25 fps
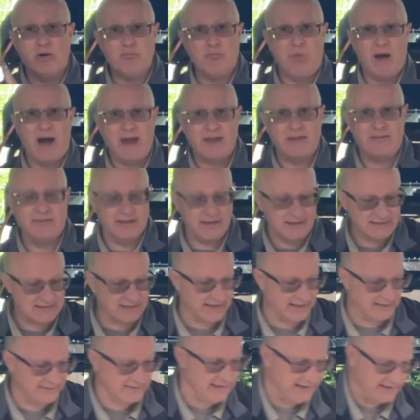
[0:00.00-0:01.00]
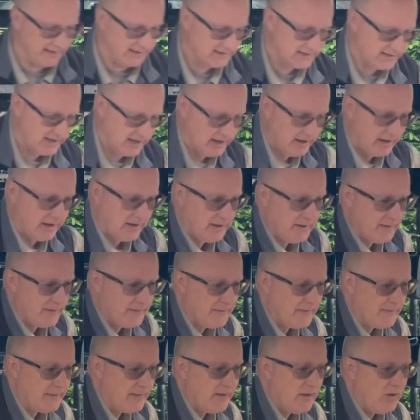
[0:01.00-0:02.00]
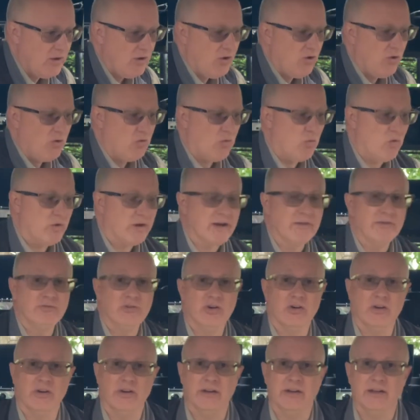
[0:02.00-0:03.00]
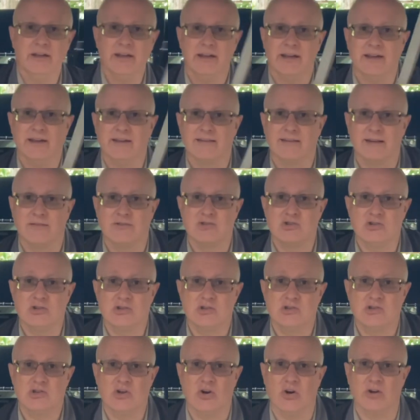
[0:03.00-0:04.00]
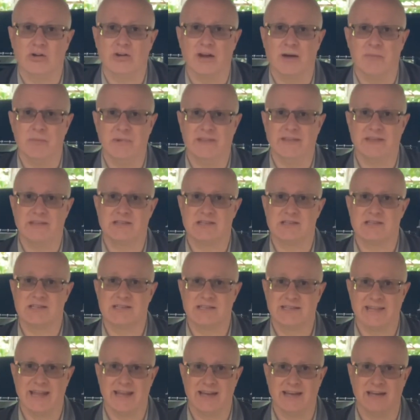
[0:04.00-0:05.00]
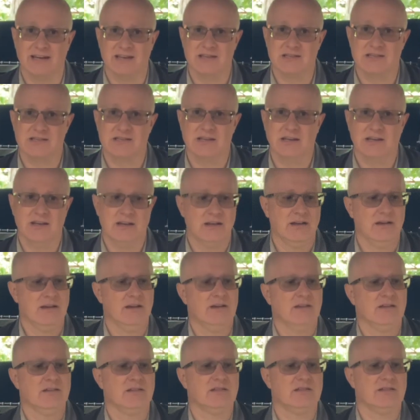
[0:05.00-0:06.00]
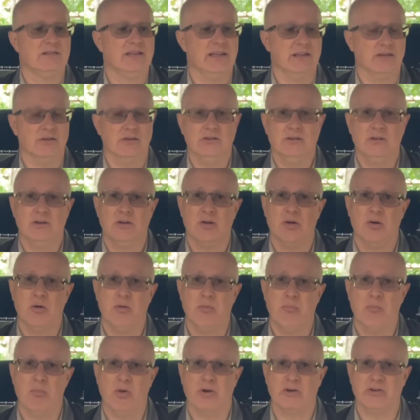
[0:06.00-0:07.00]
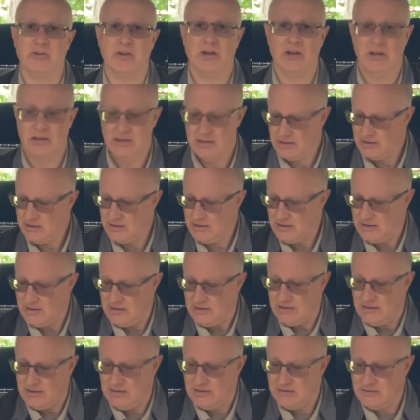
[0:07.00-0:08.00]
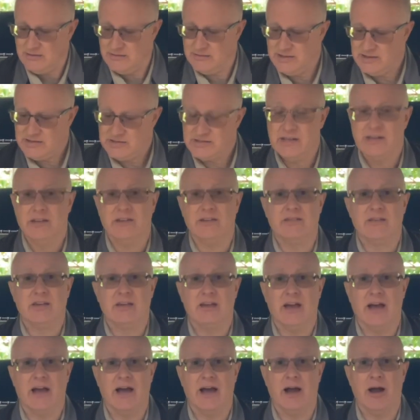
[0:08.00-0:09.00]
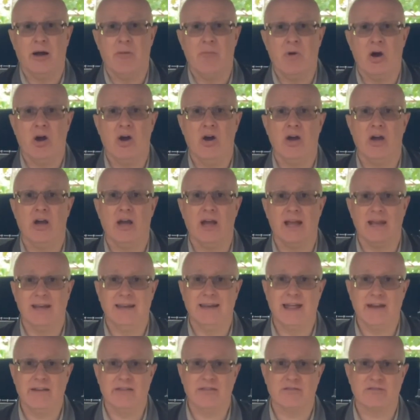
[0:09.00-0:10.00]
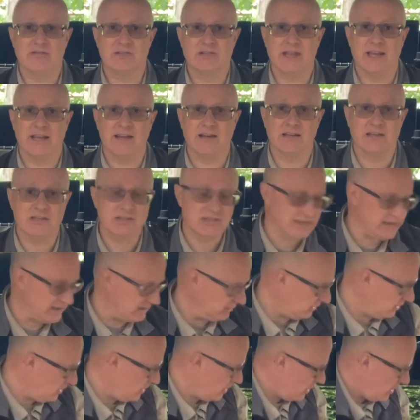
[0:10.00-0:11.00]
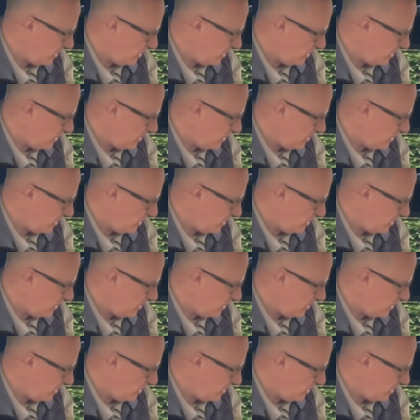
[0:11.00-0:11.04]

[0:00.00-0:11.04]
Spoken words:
to buy things like this, what I've done is I've just got, this is stainless steel, but this is a length of stainless steel,